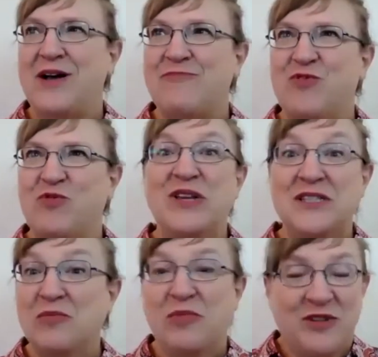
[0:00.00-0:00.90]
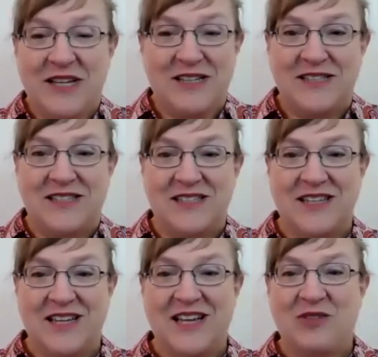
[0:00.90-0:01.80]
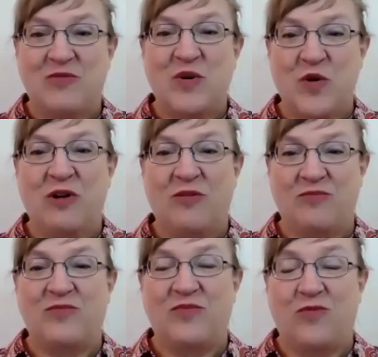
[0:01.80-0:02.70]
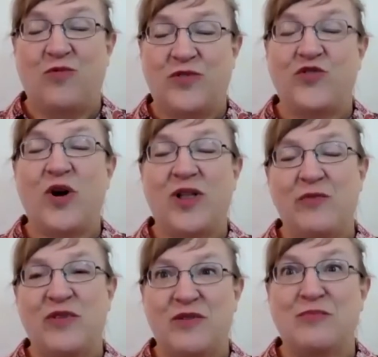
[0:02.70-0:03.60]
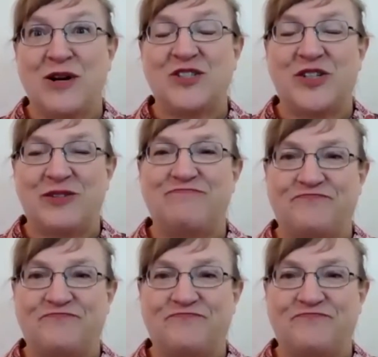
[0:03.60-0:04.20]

reasonableness when we're struggling with depression.